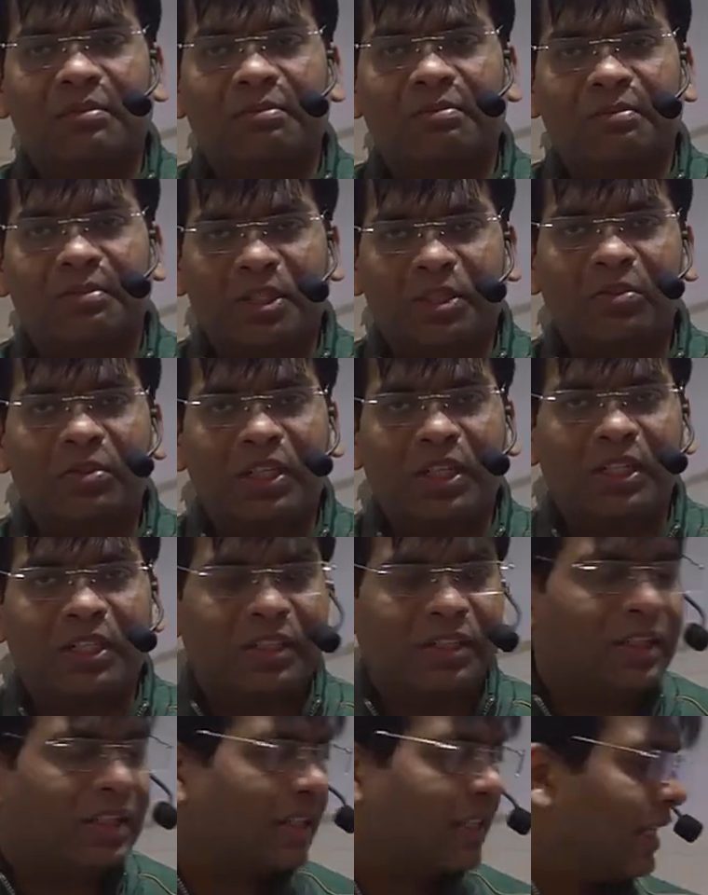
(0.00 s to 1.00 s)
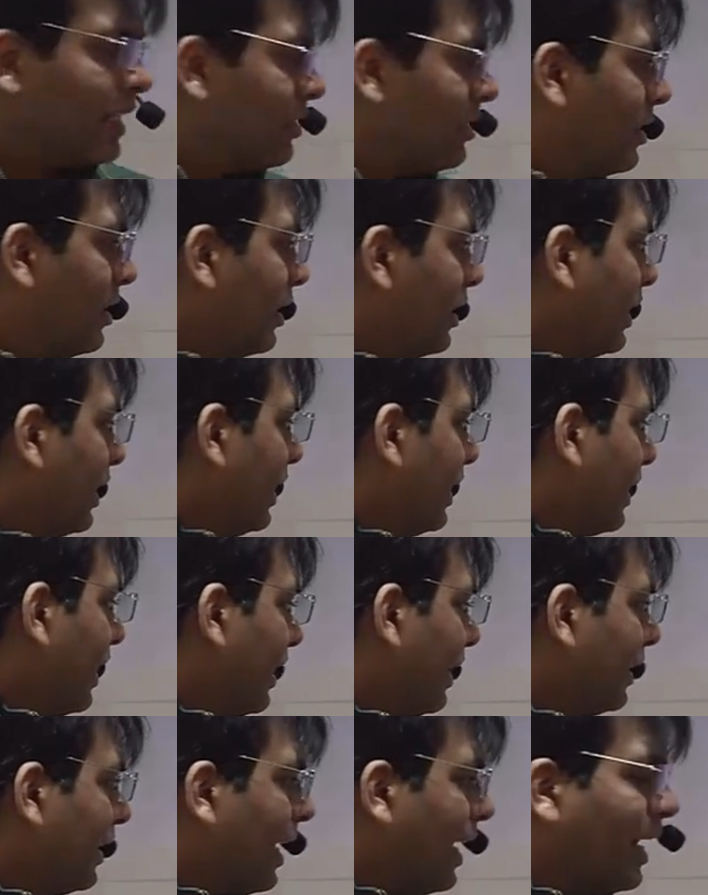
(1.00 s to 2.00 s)
particularly against the
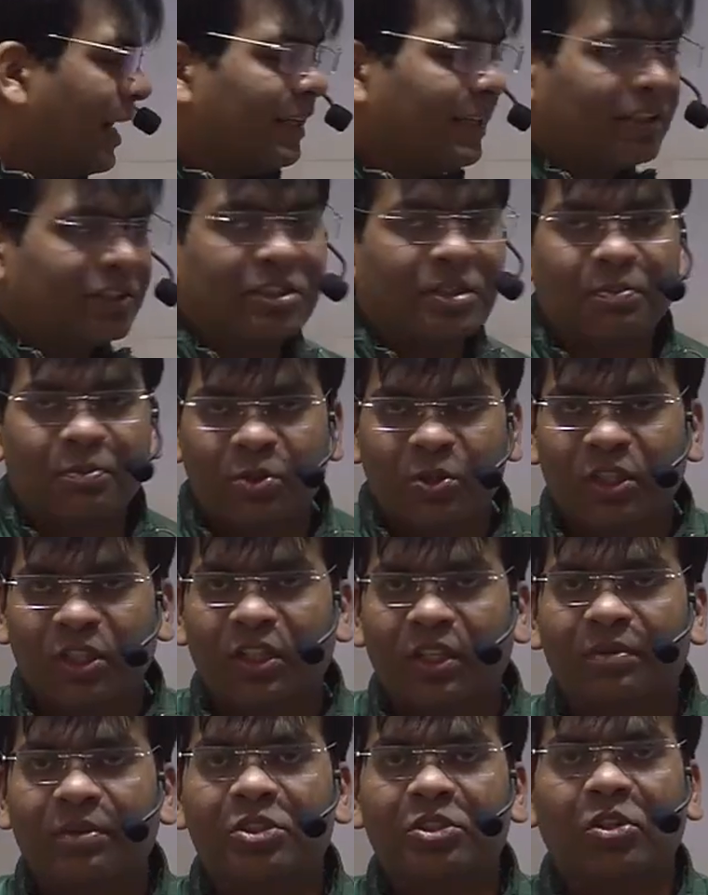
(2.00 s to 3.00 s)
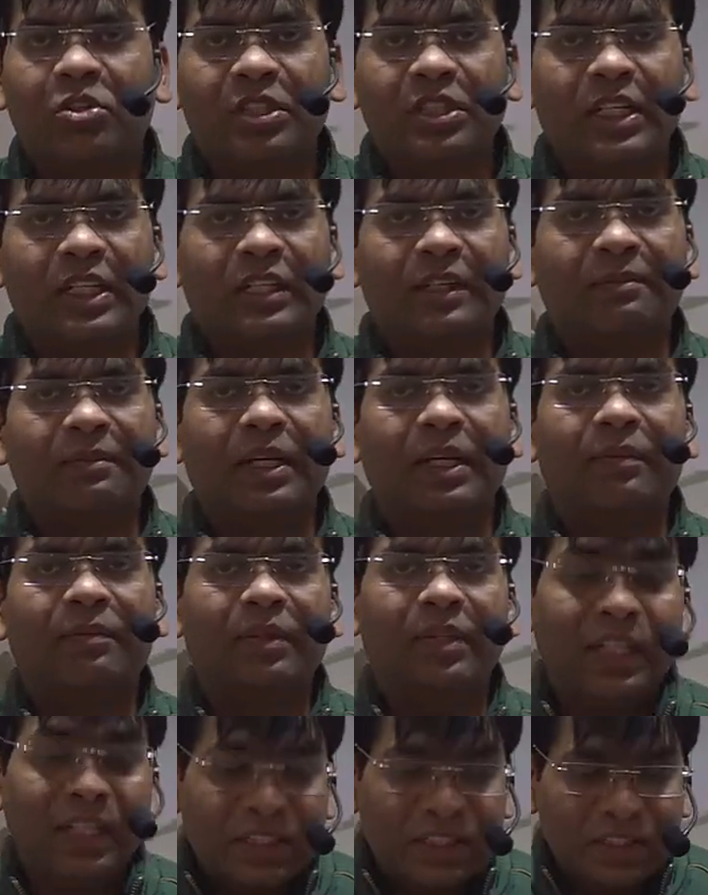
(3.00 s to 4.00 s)
Iran and the supporter of the Saudi Arabia.
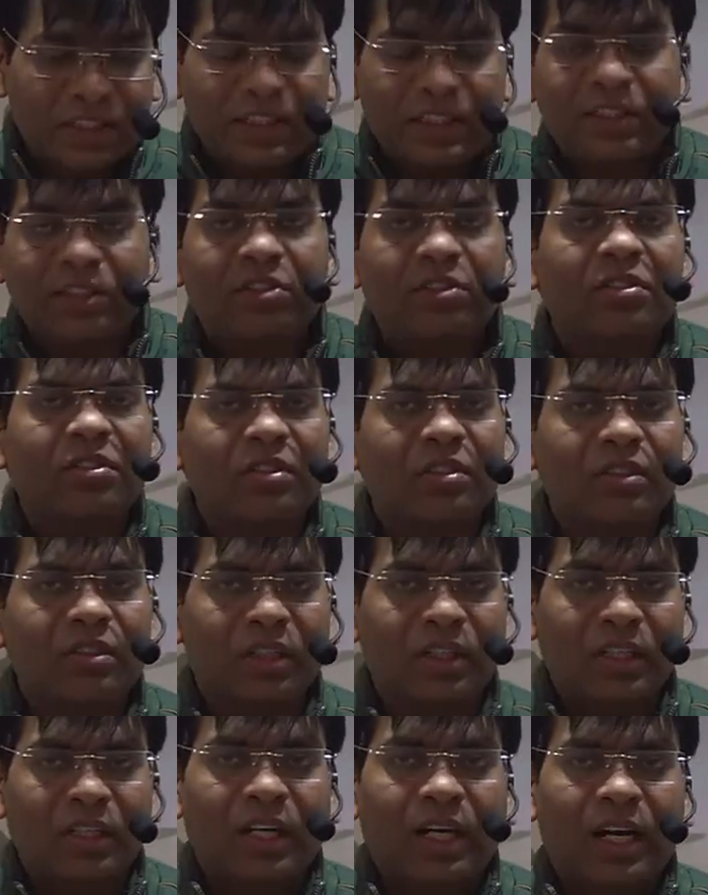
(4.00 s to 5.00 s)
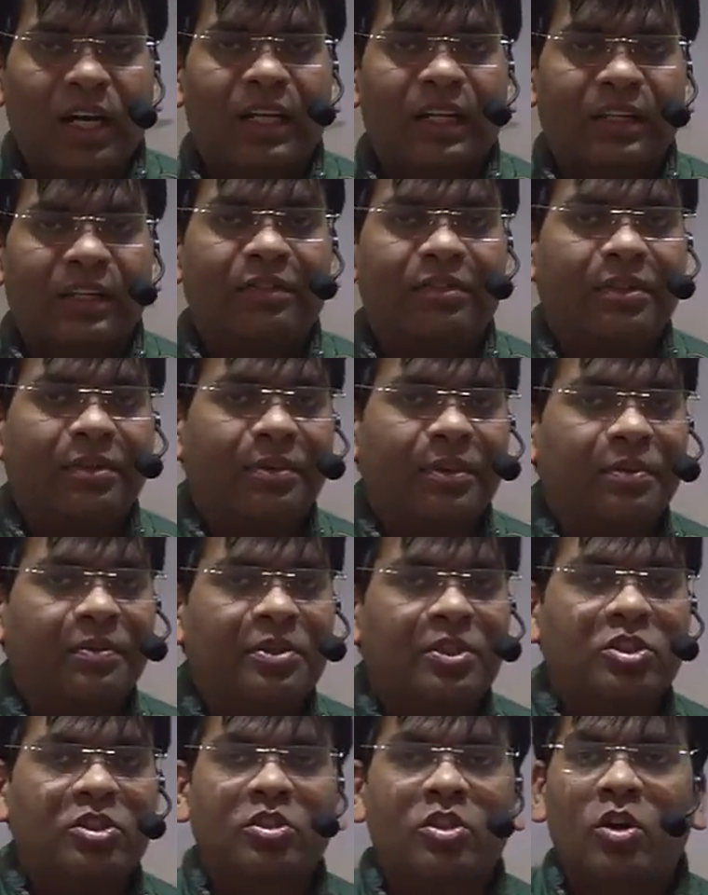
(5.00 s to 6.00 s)
There is internal rift
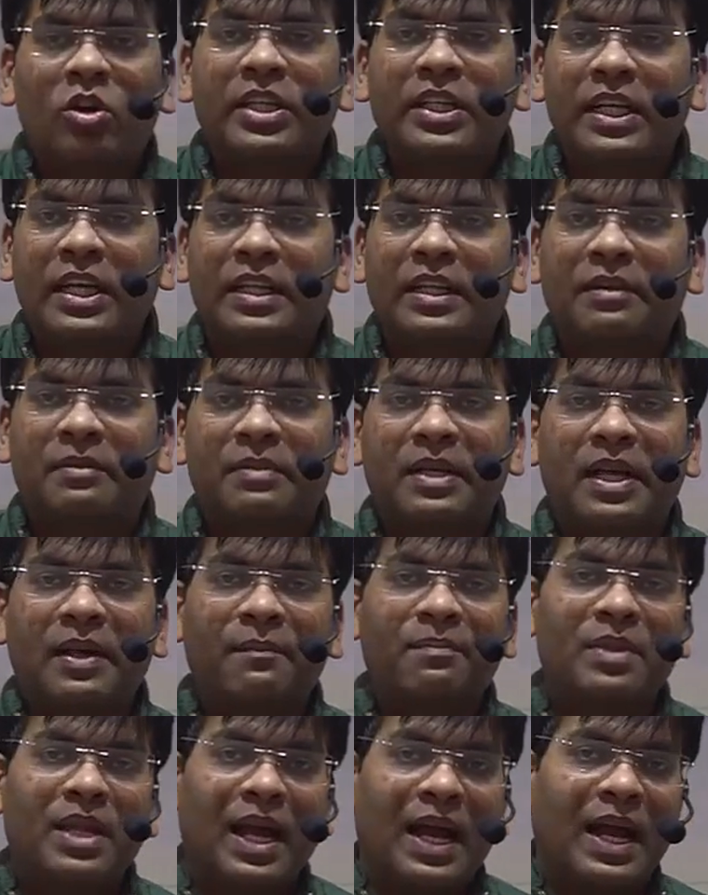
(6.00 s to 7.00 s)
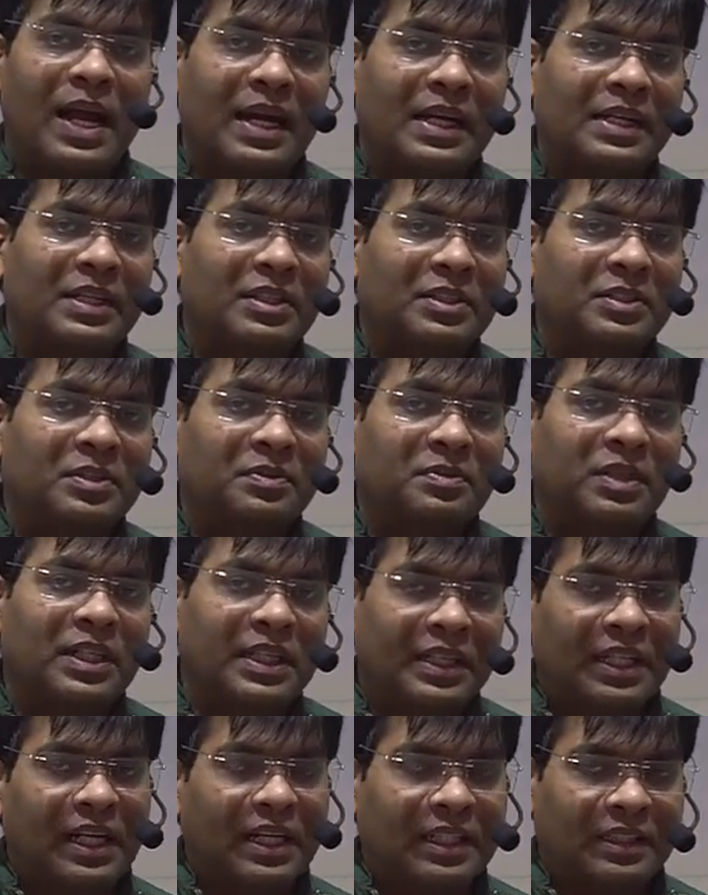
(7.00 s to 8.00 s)
between Saudi Arabia and
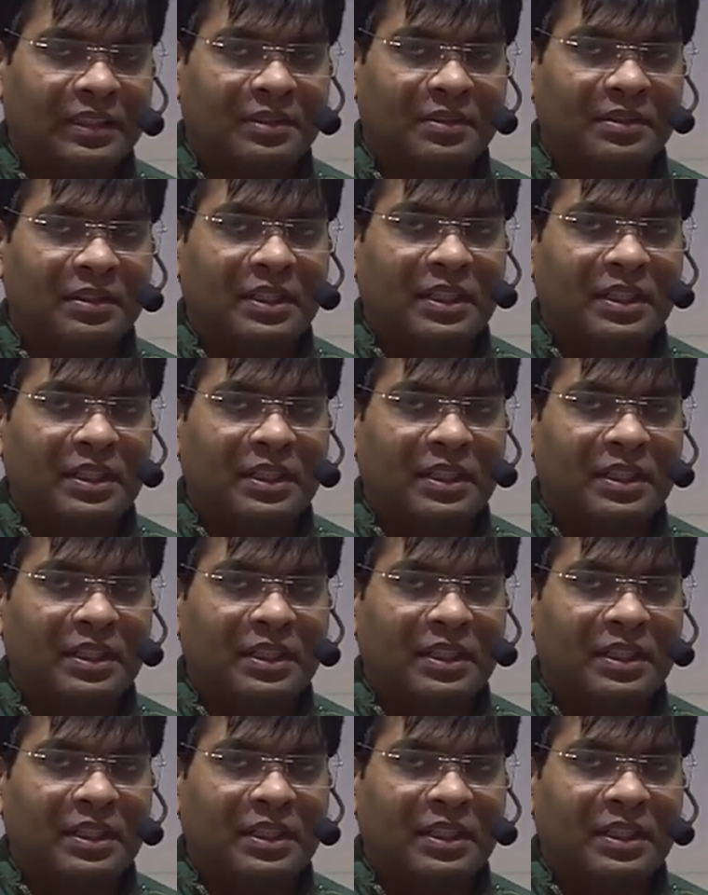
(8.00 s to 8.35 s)
Iran.